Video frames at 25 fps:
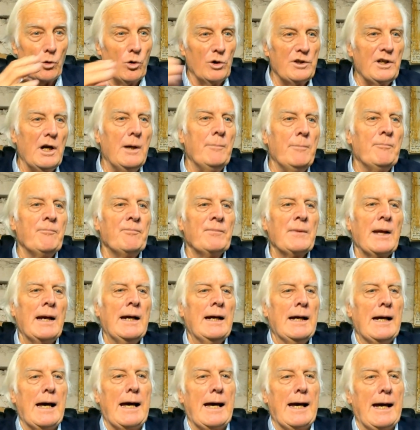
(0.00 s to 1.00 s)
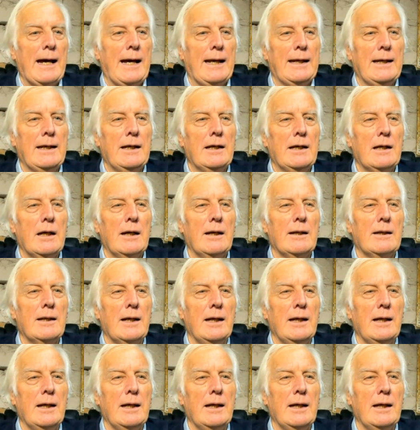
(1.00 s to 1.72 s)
the water and